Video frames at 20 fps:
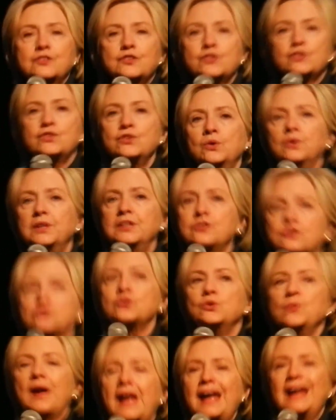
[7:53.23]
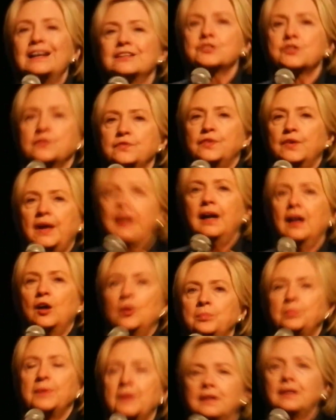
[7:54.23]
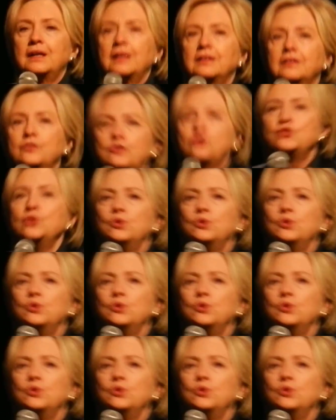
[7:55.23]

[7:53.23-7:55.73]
students who ask for help